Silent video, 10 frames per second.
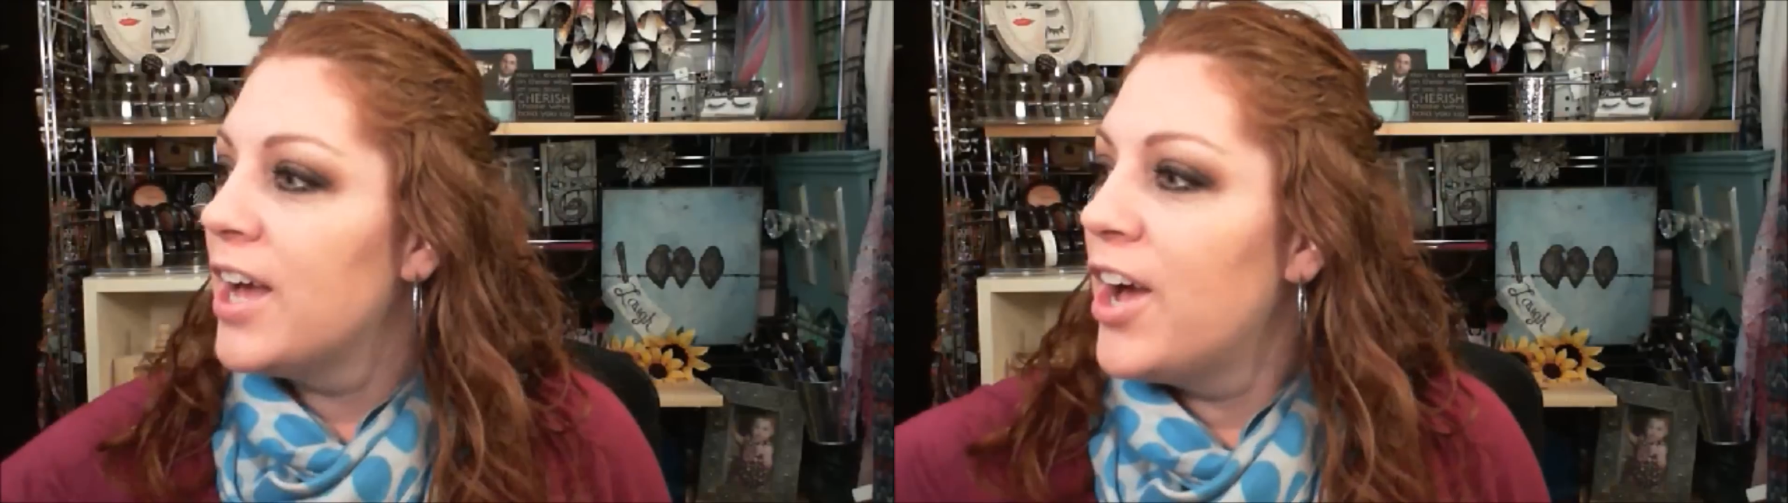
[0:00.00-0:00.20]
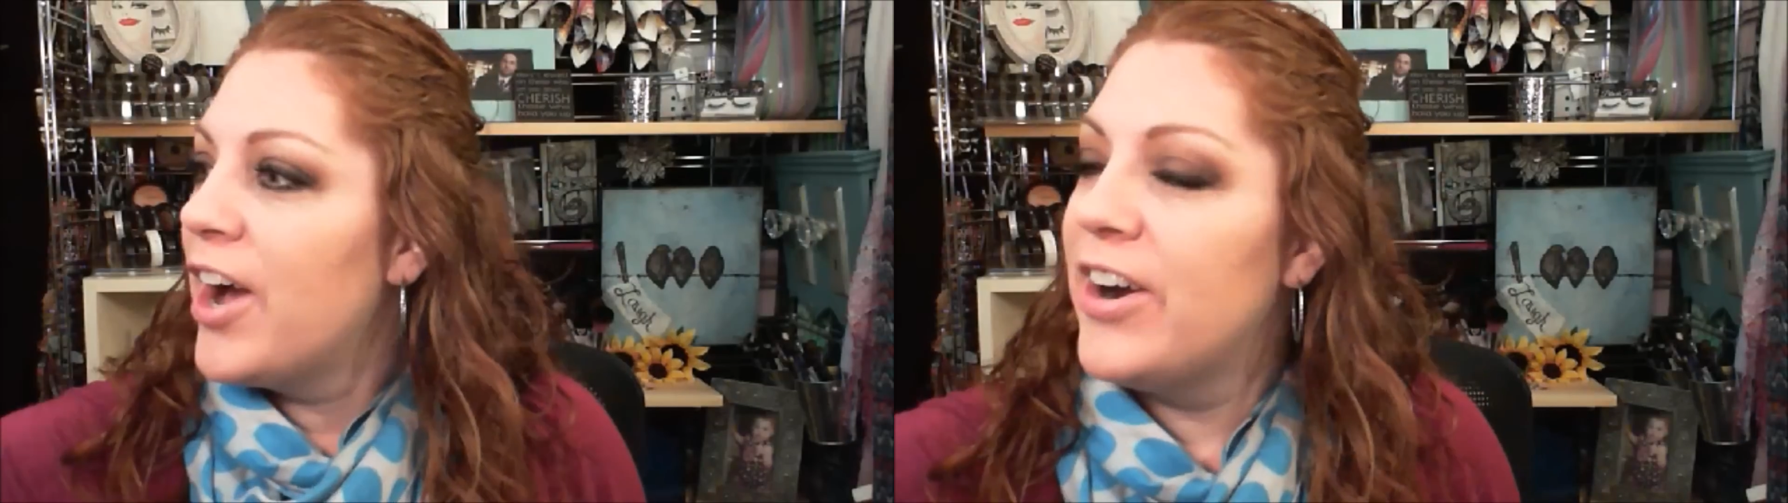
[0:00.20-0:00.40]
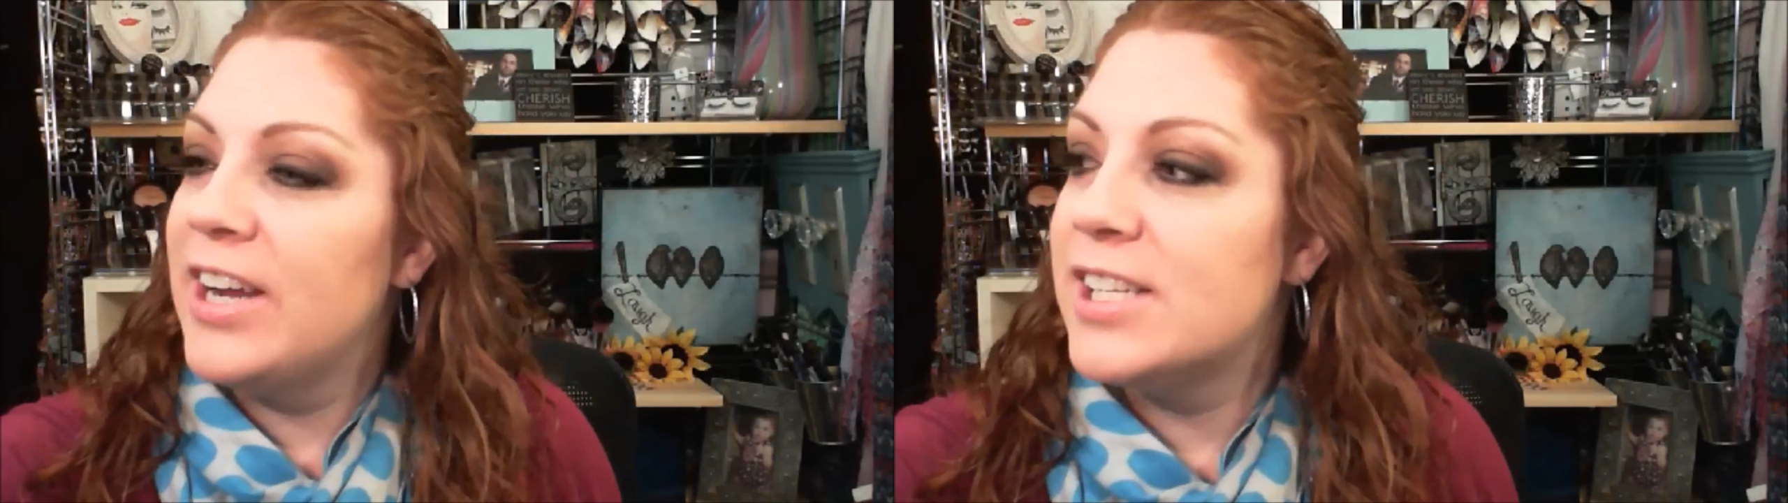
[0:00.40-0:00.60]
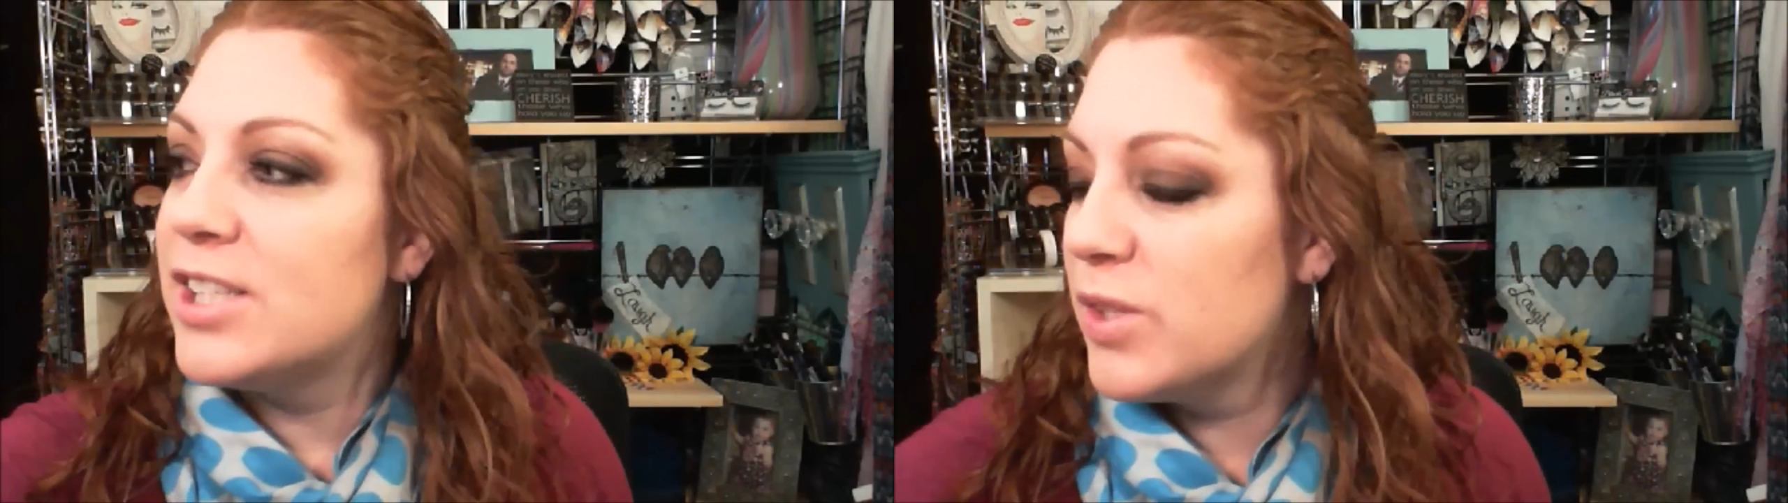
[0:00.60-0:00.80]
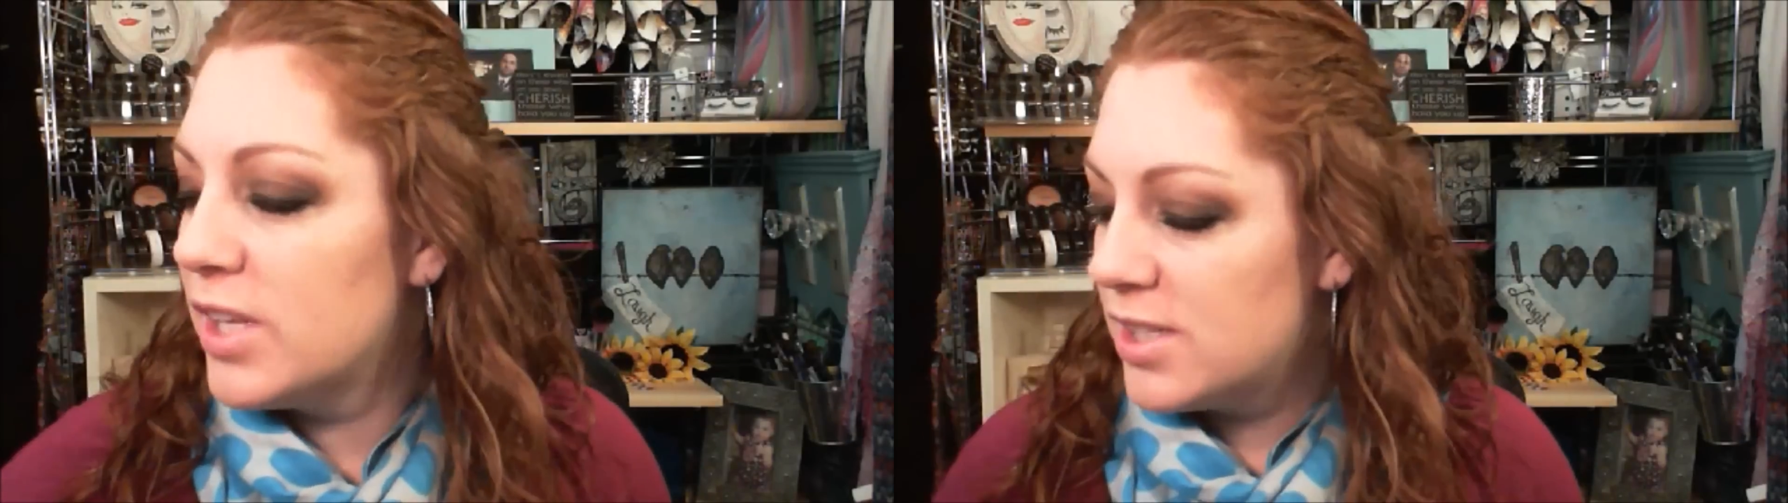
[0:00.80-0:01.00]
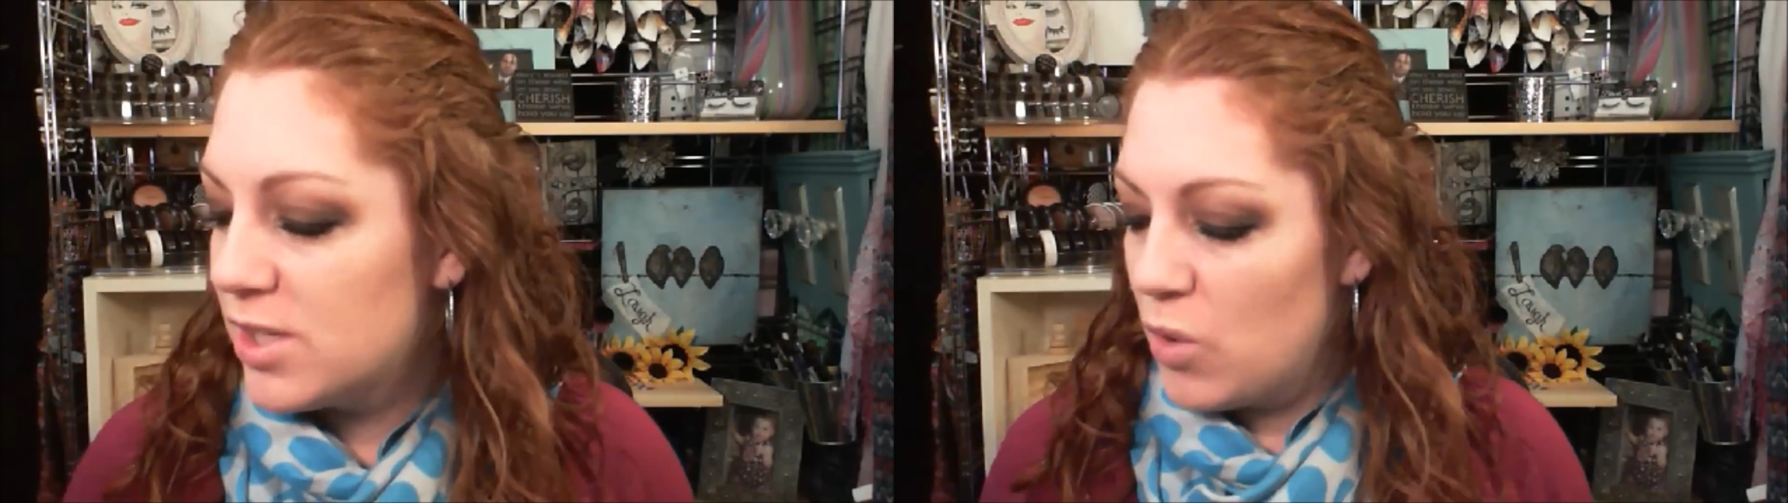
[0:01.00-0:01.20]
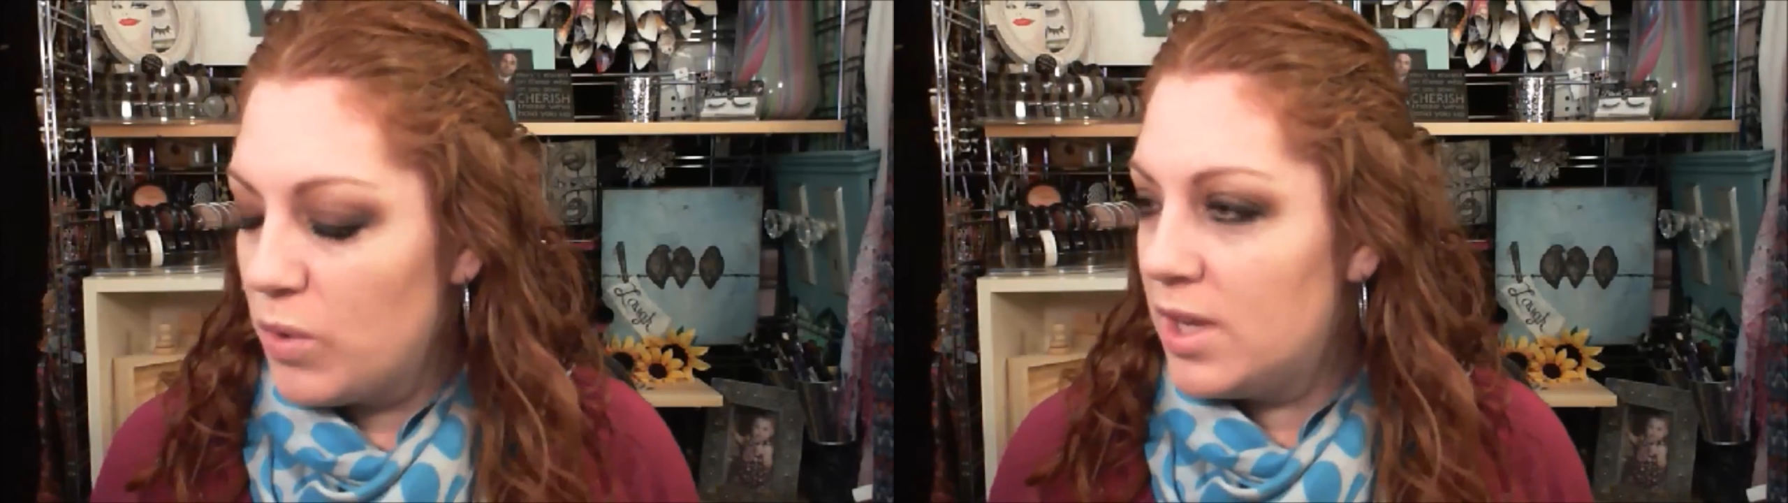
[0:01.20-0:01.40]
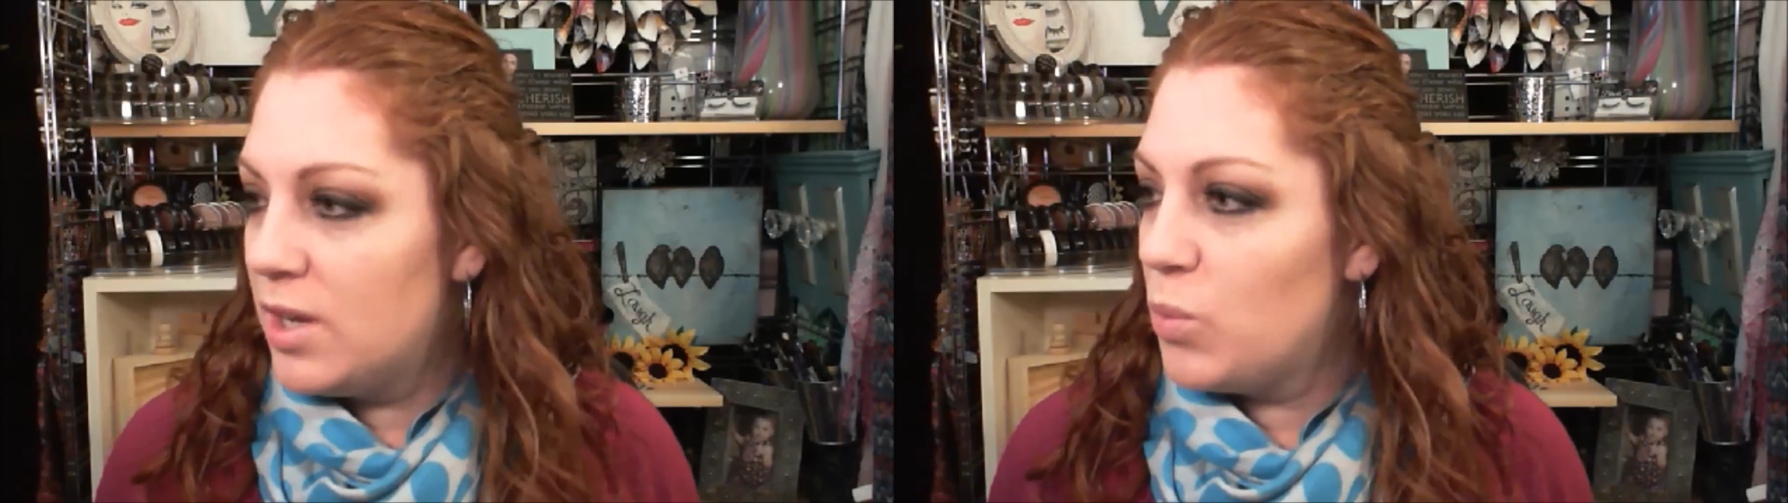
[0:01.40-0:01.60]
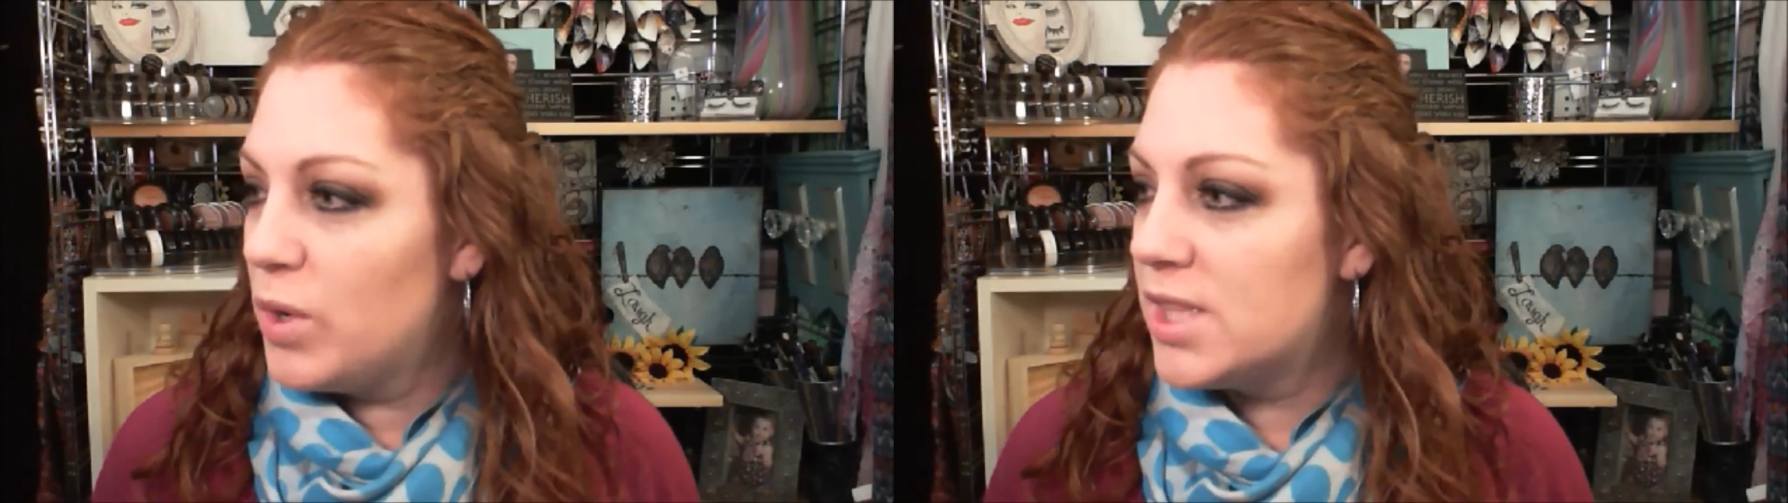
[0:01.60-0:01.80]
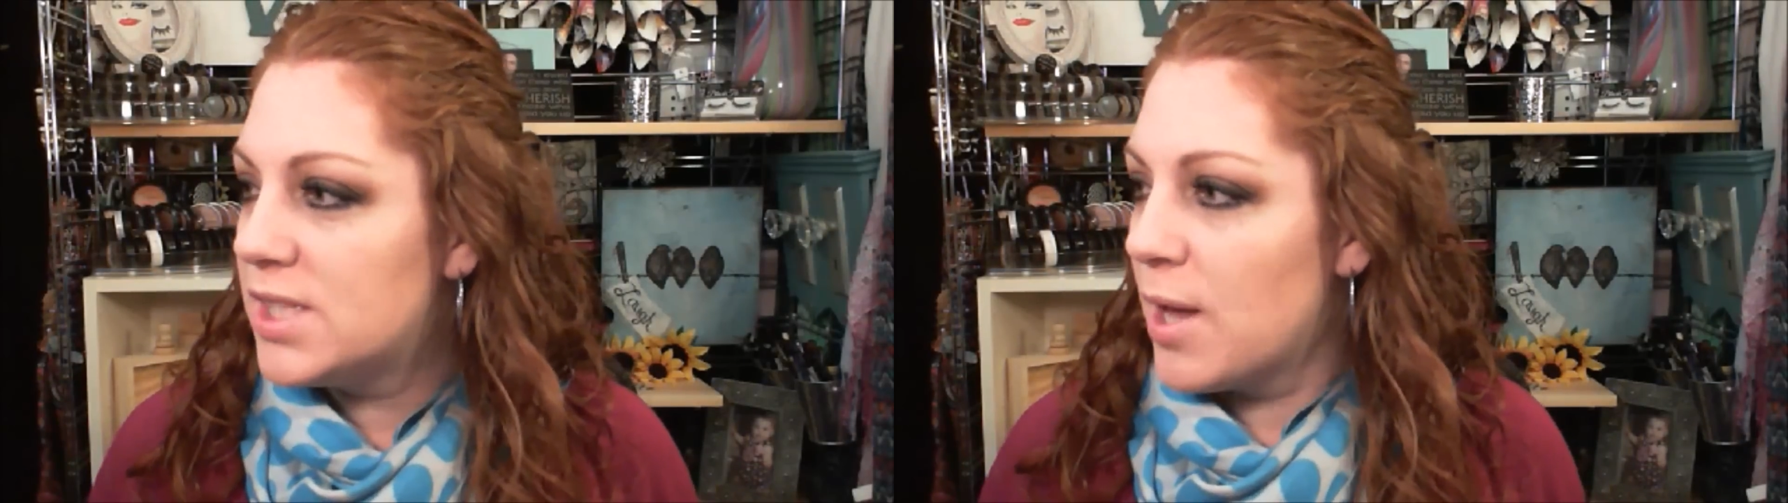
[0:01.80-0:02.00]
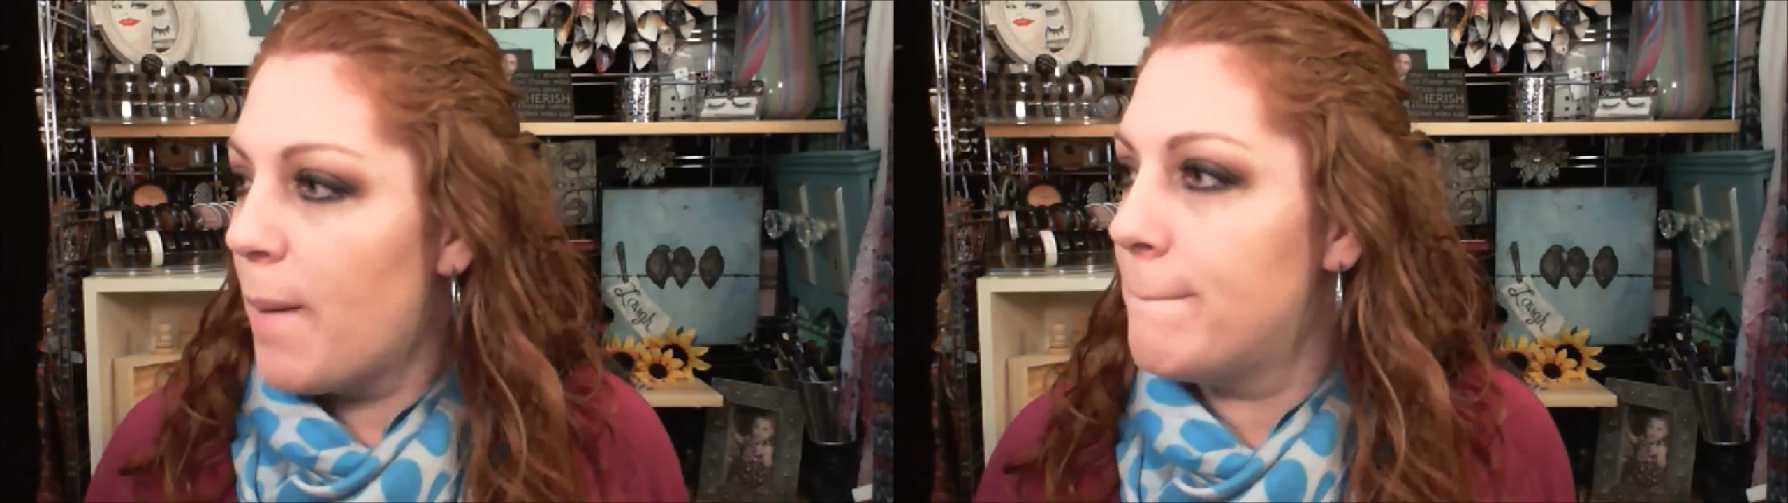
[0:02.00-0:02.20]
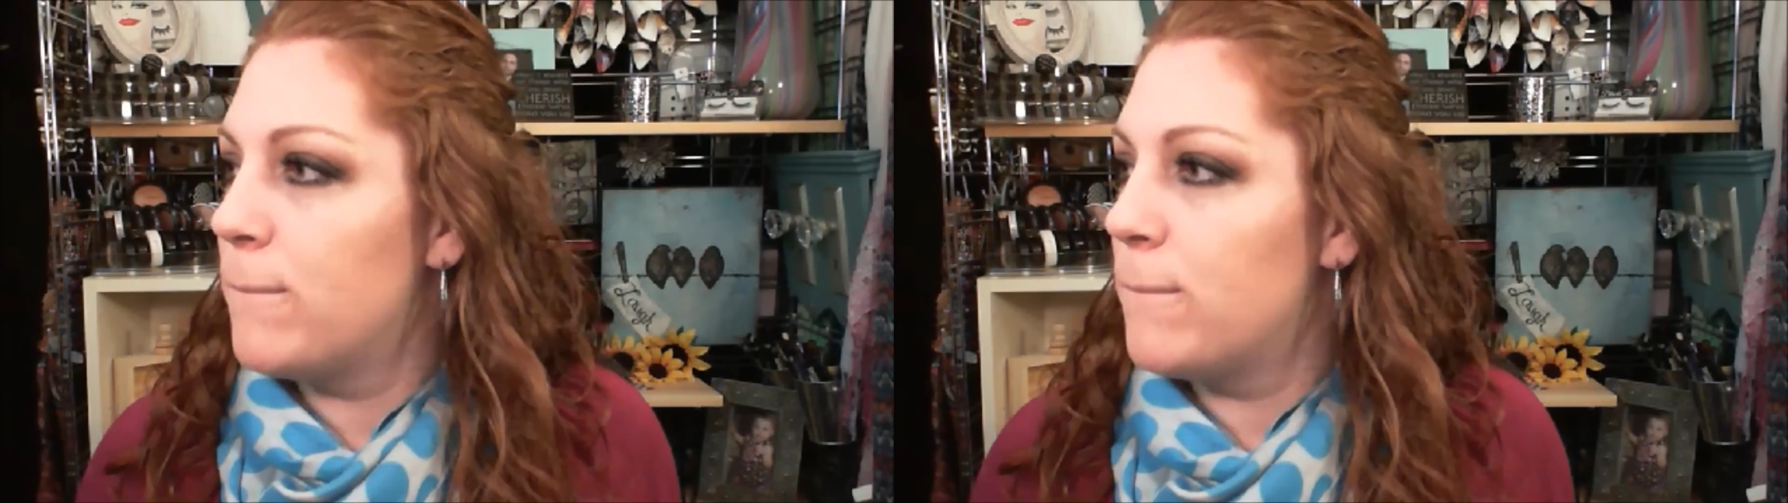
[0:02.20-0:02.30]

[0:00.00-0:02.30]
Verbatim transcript: All right, so let's go in with some